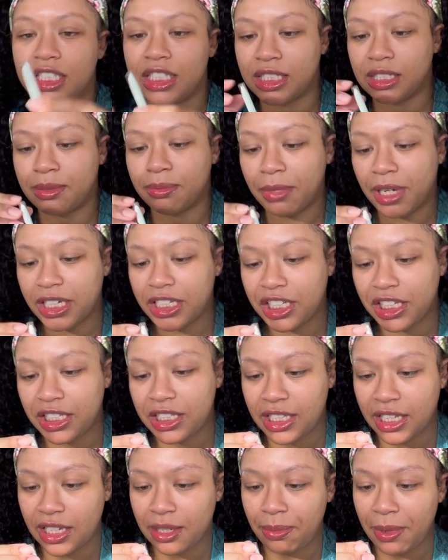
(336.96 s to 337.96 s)
smudgy
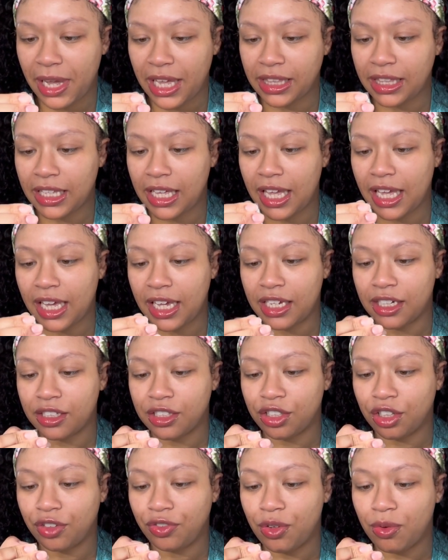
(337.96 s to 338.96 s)
tip at the end,
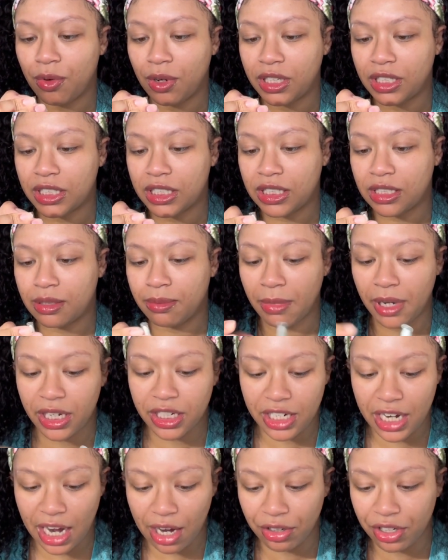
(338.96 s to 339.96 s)
so if you wanted to
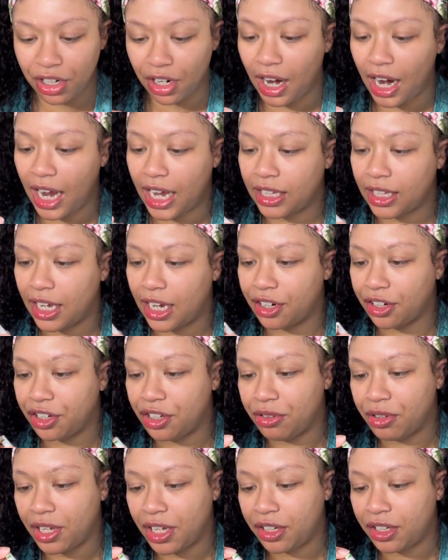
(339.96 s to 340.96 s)
smudge out your eyeliner,
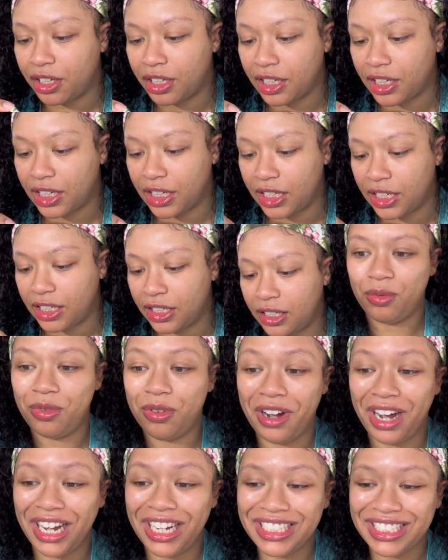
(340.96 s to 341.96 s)
you could.
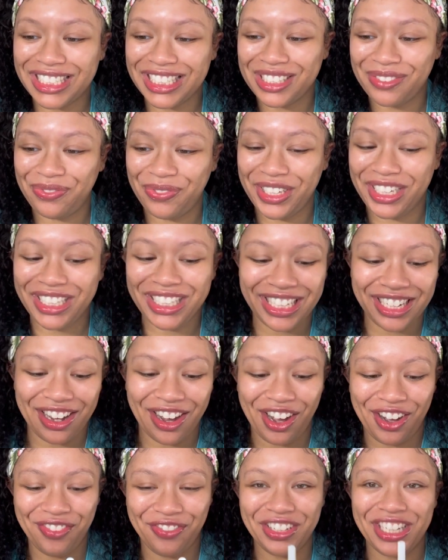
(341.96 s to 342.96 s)
Why is this peeling
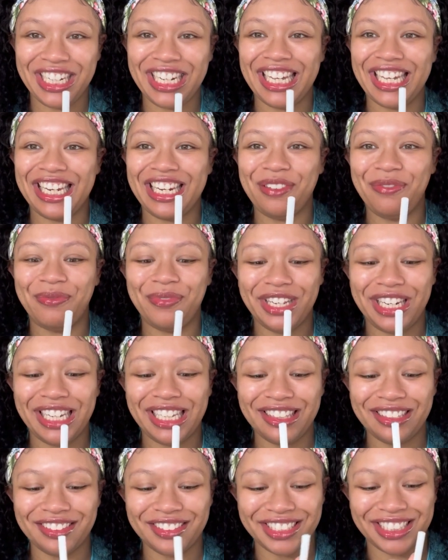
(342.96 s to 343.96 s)
off in itty bitty
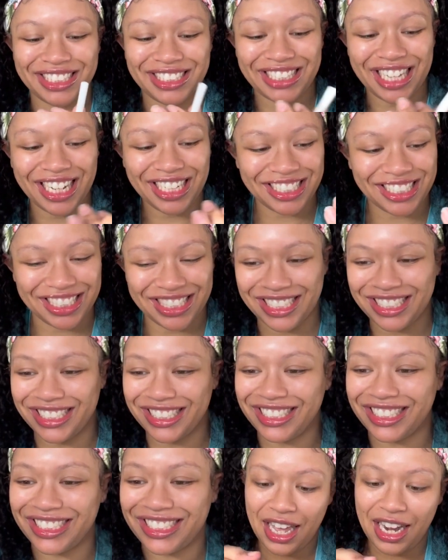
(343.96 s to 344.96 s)
little
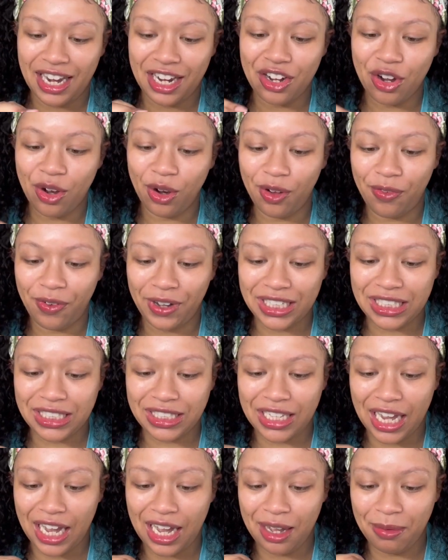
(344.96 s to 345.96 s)
sections? And I know if I
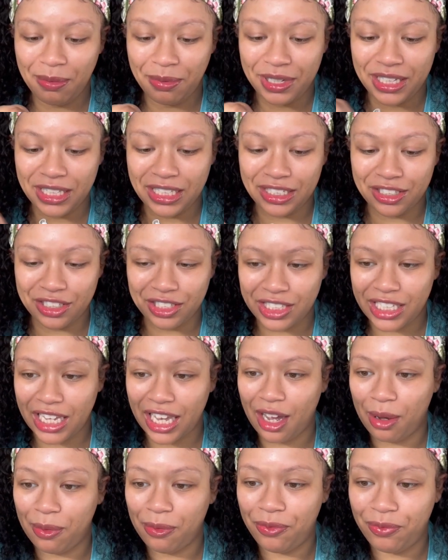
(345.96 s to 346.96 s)
stop and then just say
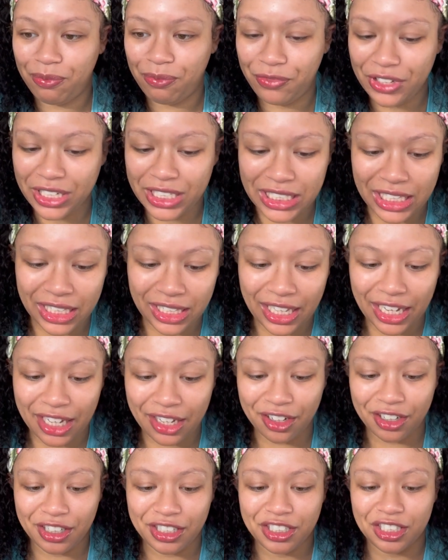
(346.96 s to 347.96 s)
I'll fix it
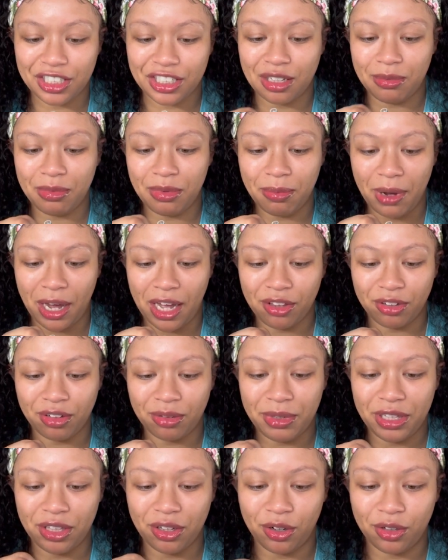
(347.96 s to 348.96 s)
later, it's just gonna be bothering
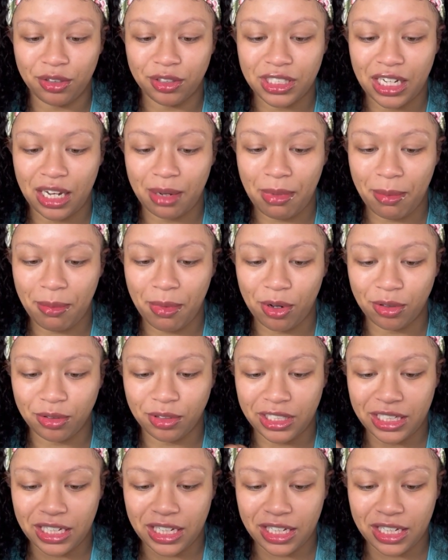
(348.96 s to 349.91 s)
me the whole time I'm holding